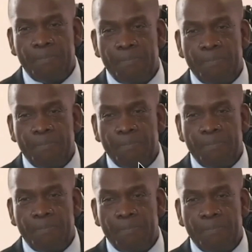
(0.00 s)

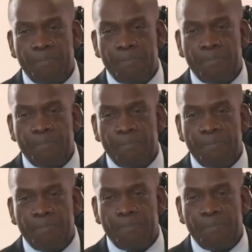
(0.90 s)

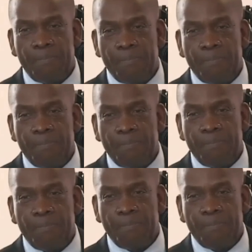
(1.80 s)

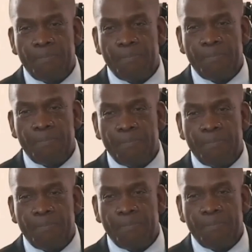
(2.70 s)

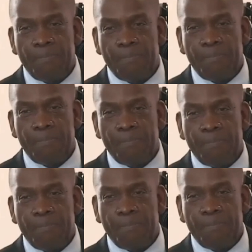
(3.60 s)

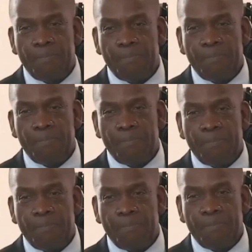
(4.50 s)

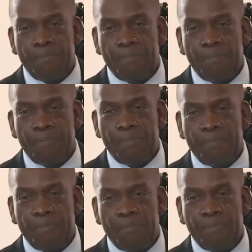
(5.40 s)

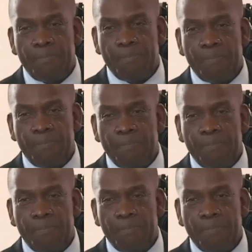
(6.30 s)

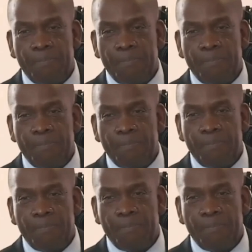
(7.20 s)
This person isn't speaking.